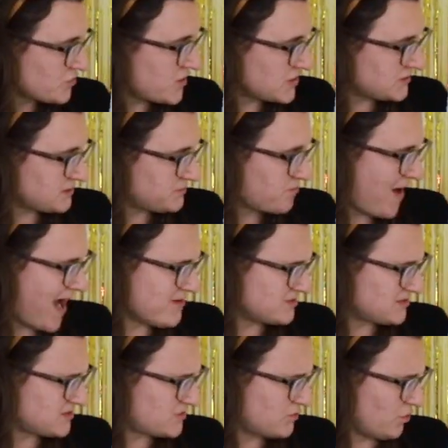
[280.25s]
The
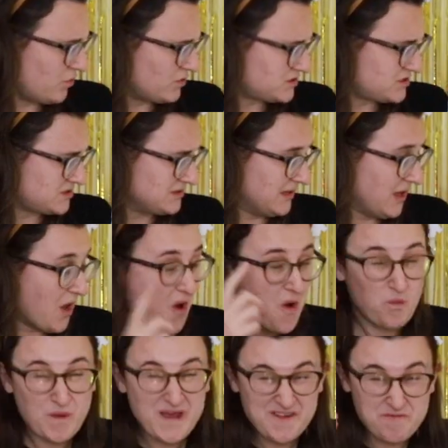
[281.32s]
sprouts thought,
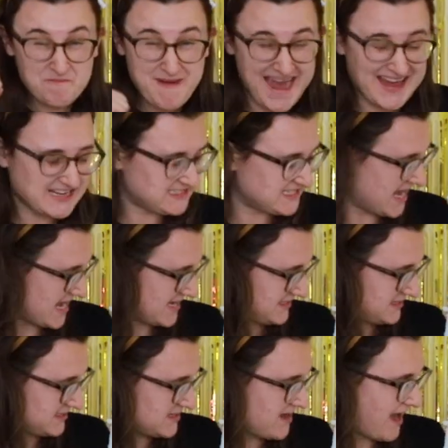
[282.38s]
We've made
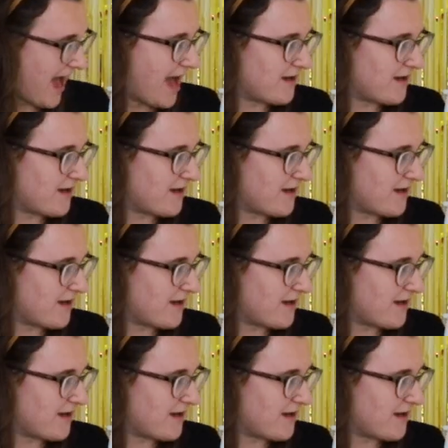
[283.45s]
it!